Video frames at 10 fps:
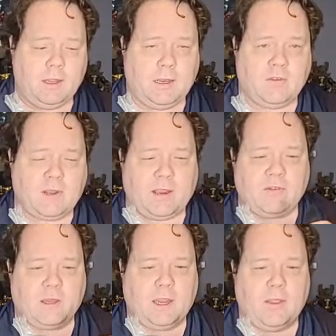It is
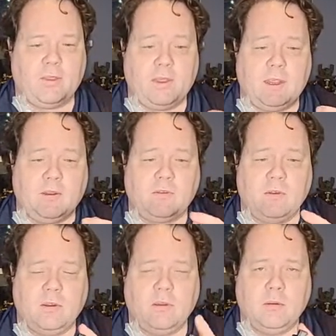nice to get
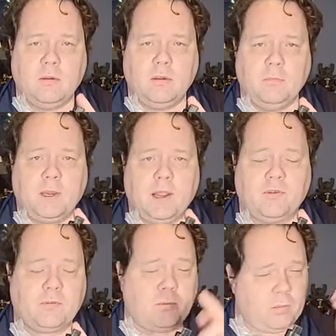these
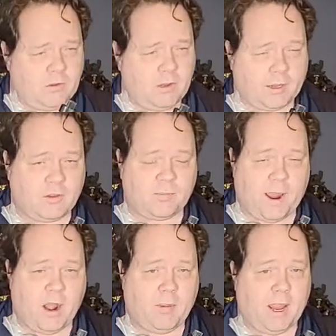because, especially like the
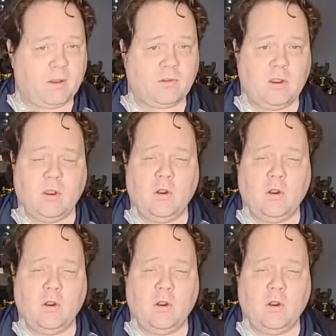Spider-Mans